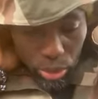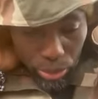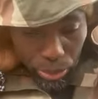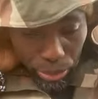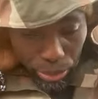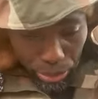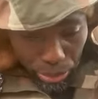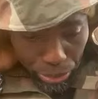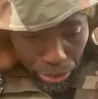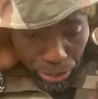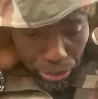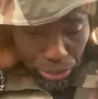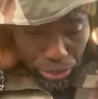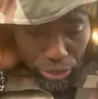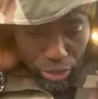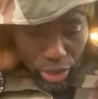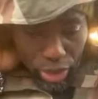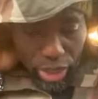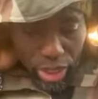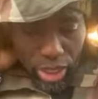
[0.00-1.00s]
o,
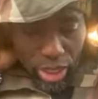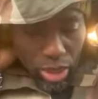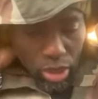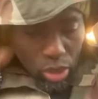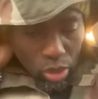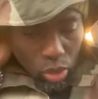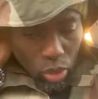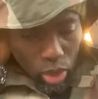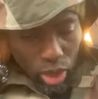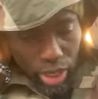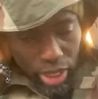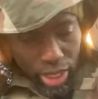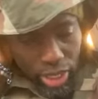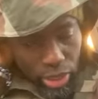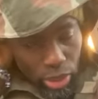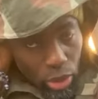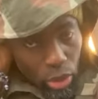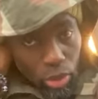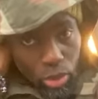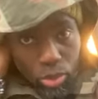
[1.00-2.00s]
won
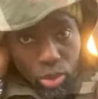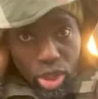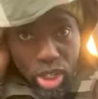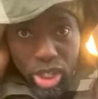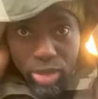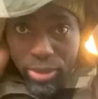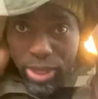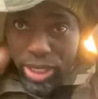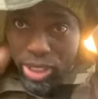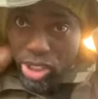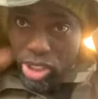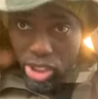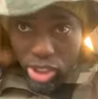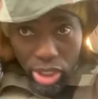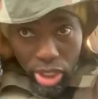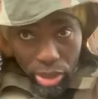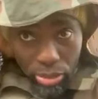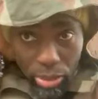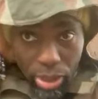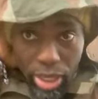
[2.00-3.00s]
ni no bo se ma
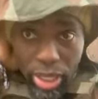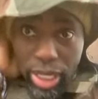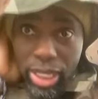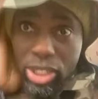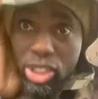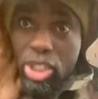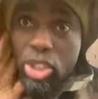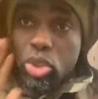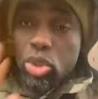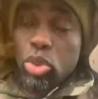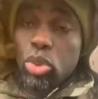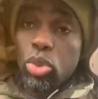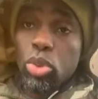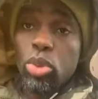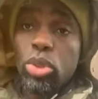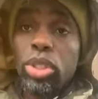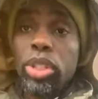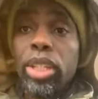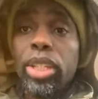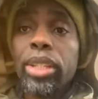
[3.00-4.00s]
sise pe ka se
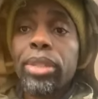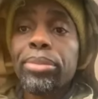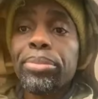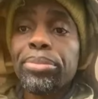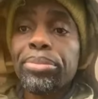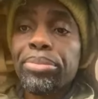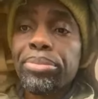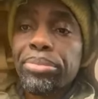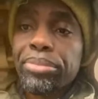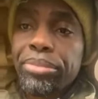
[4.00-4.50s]
suru die